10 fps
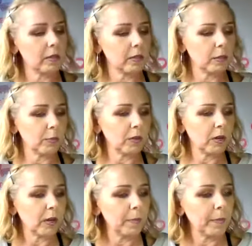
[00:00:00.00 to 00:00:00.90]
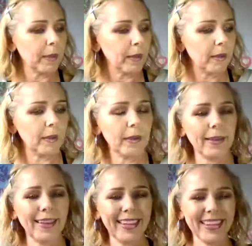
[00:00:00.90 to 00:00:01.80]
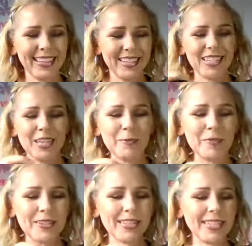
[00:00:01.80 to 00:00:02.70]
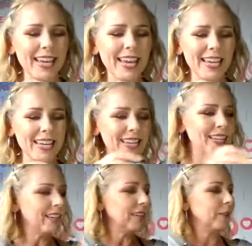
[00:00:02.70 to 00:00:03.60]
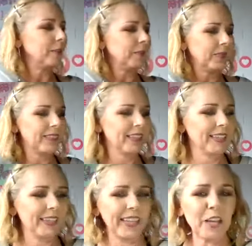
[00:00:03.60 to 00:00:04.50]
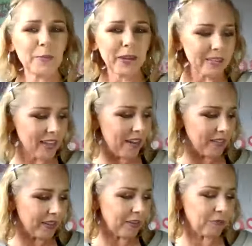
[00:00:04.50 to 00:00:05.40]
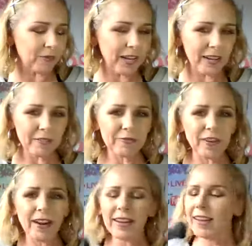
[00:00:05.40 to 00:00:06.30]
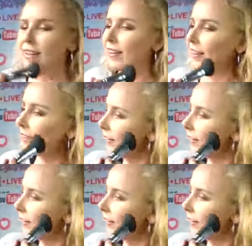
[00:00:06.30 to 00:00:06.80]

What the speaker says: So let me grab my shimmery side. I hope you guys are having a great Friday.